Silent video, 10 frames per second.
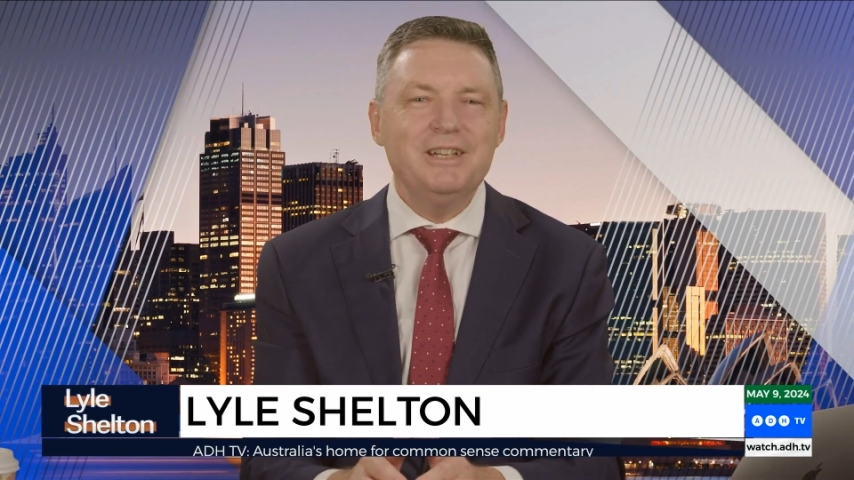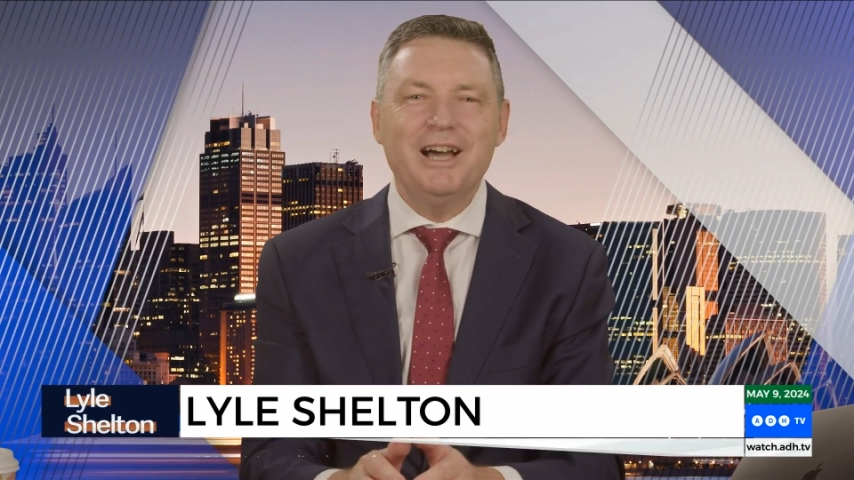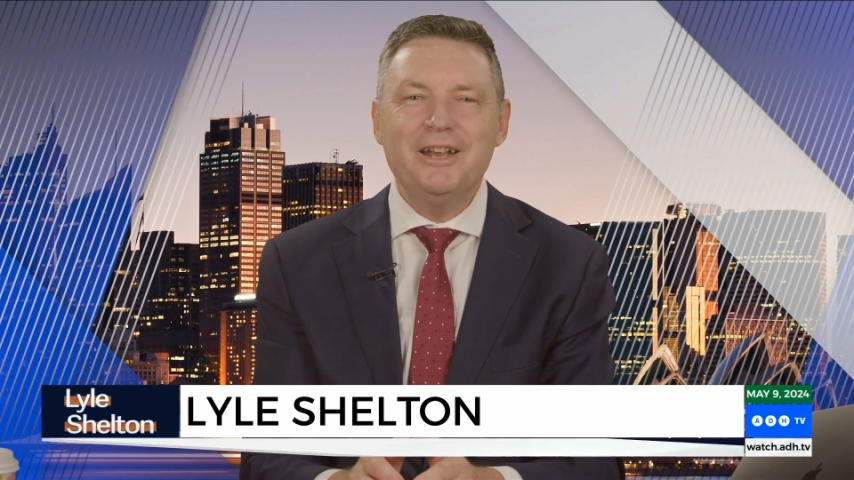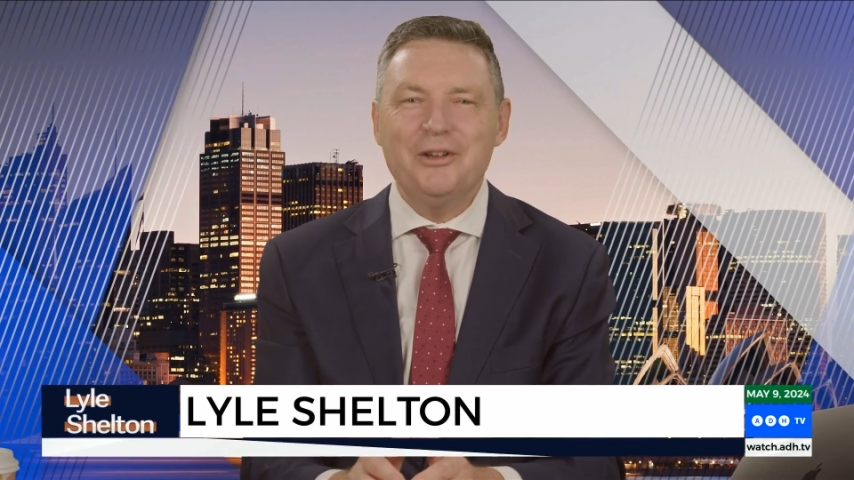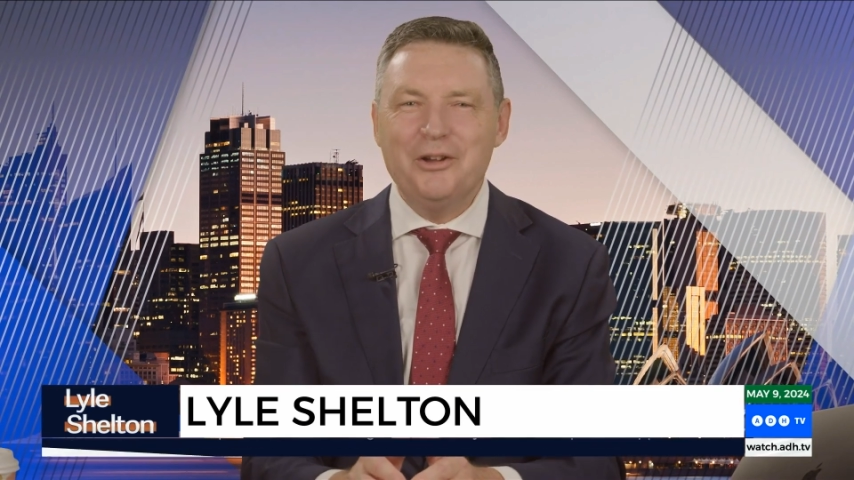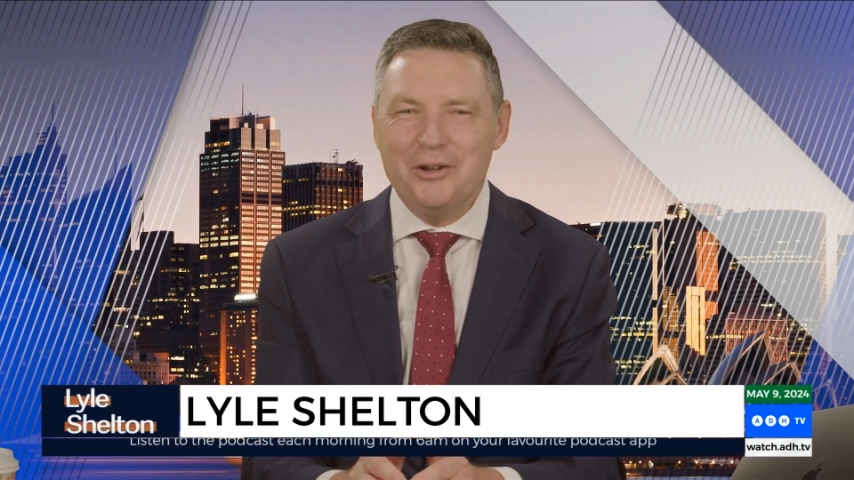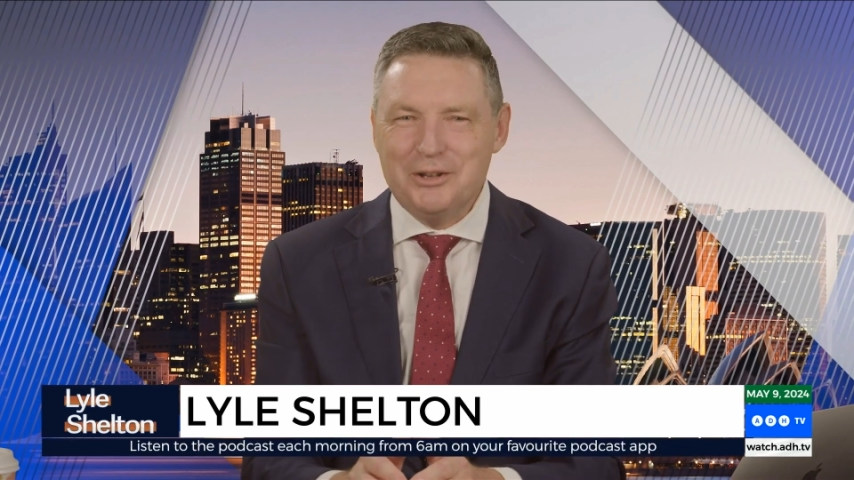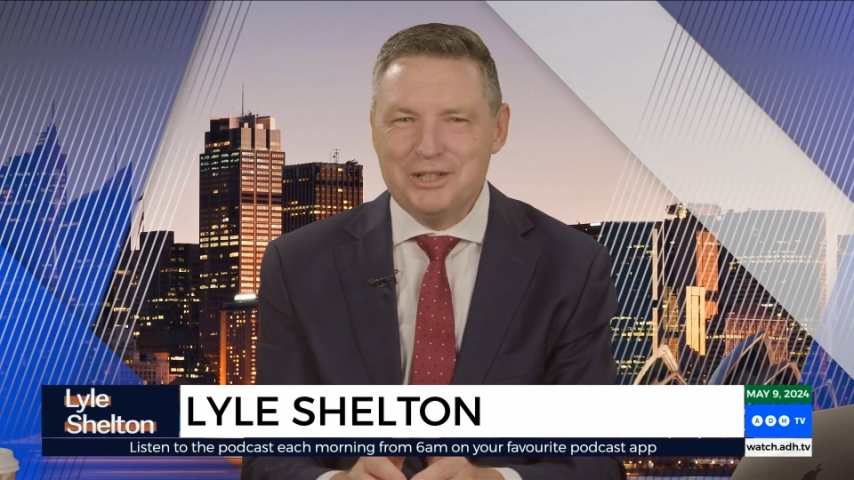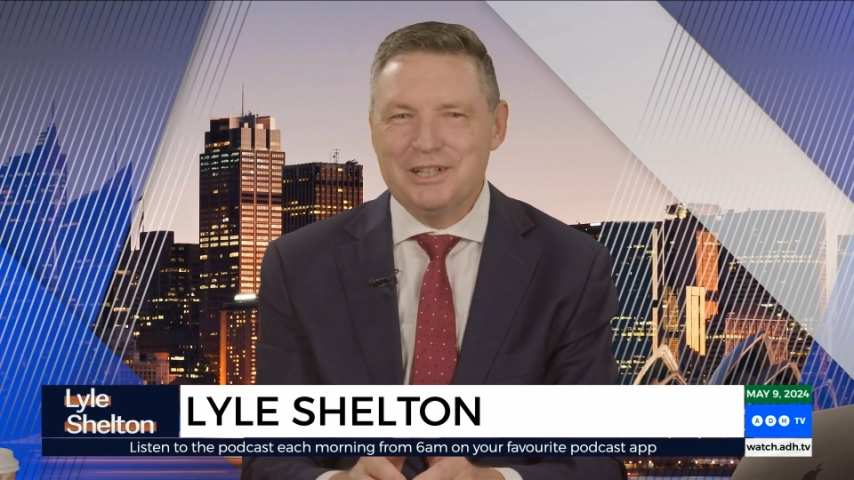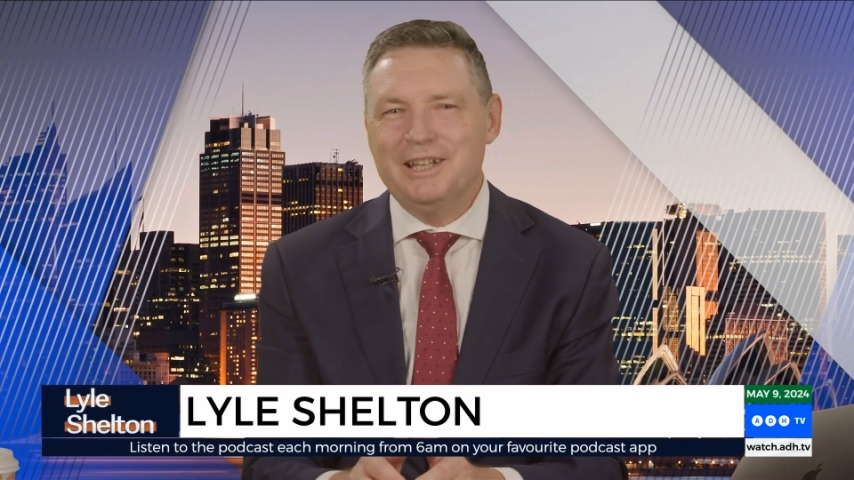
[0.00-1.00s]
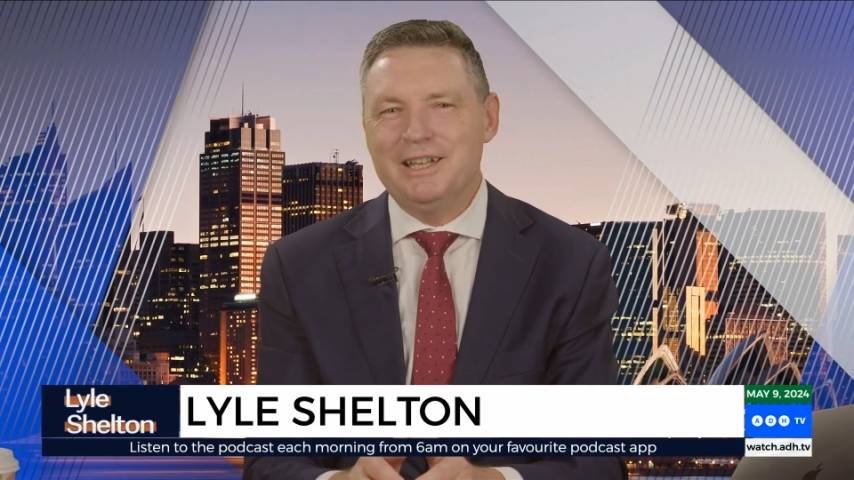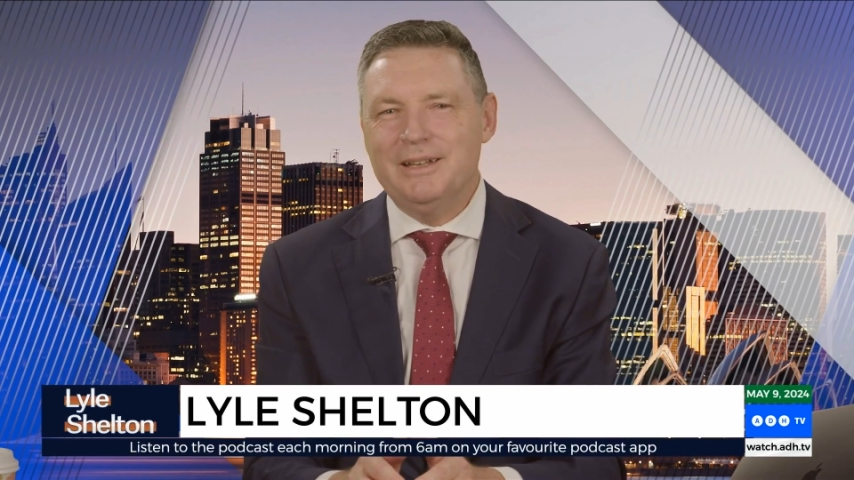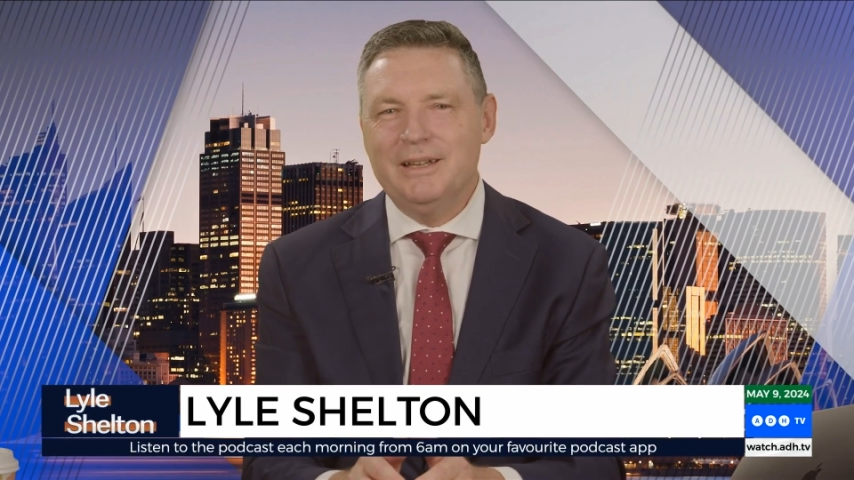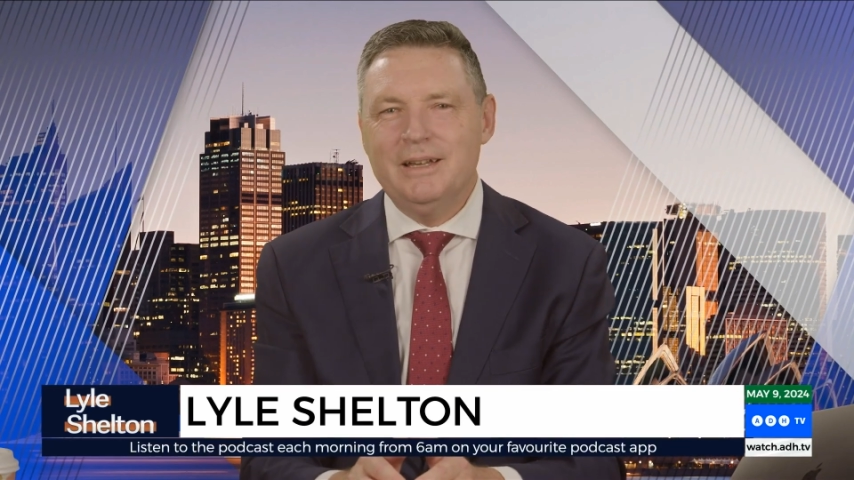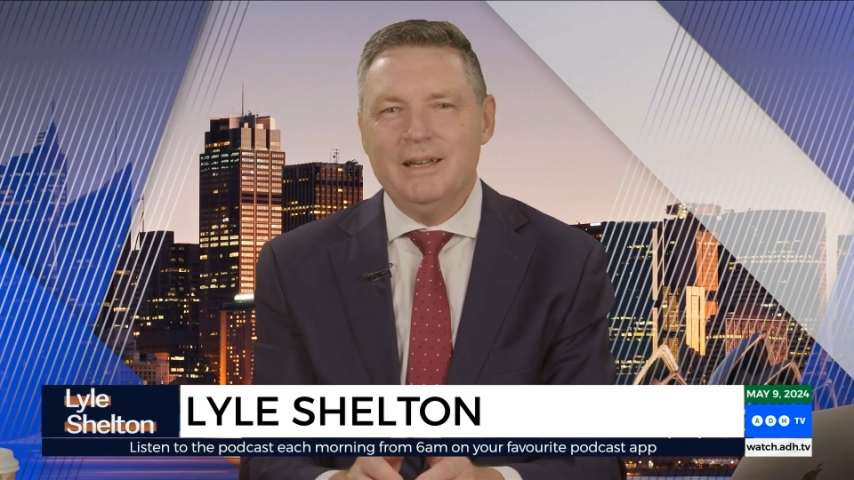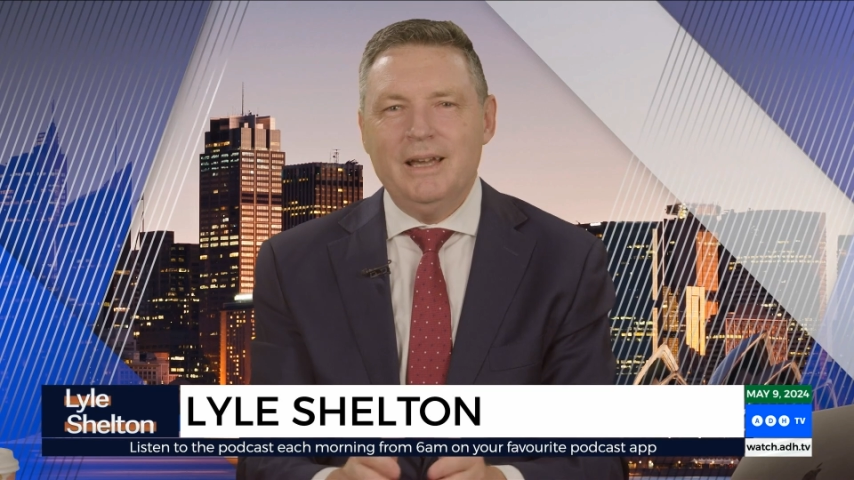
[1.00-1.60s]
done urgently.